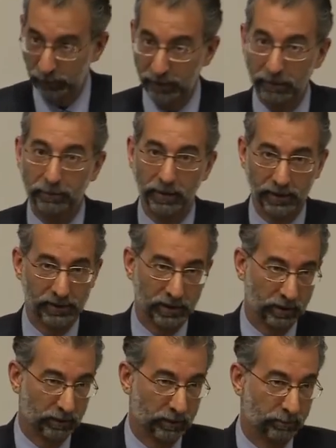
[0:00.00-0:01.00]
were being
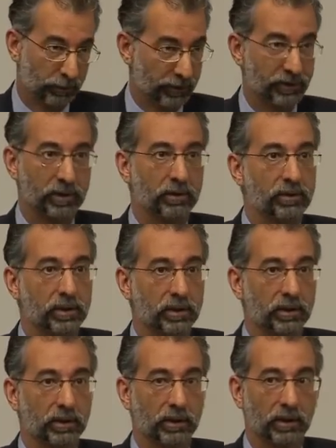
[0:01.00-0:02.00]
persecuted and prosecuted.
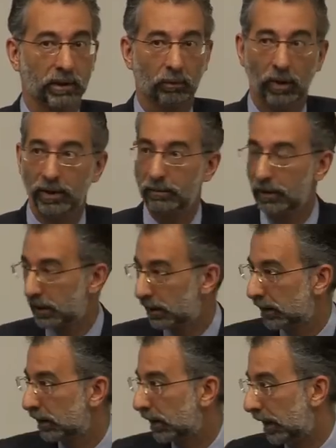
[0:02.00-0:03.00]
One of the
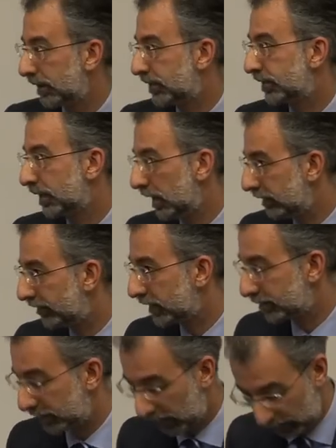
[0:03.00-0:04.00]
cases I
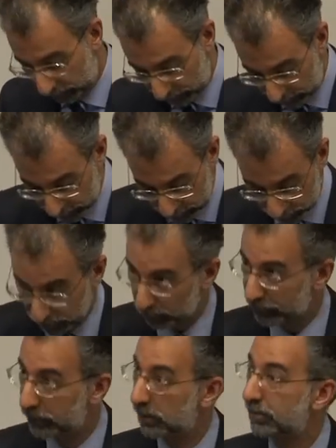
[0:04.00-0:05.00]
first became involved in was
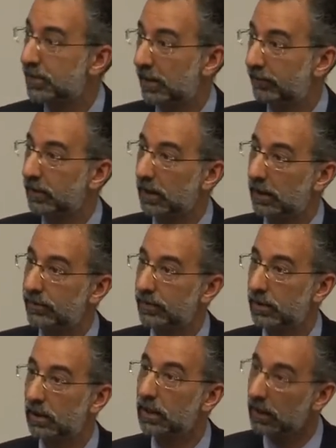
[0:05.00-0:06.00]
called the Newman seven case
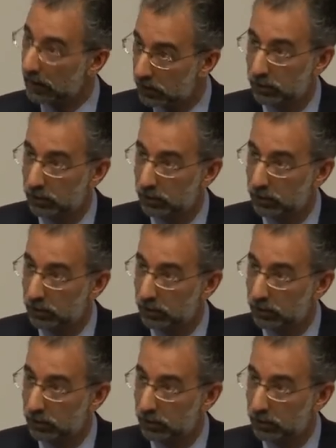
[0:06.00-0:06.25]
in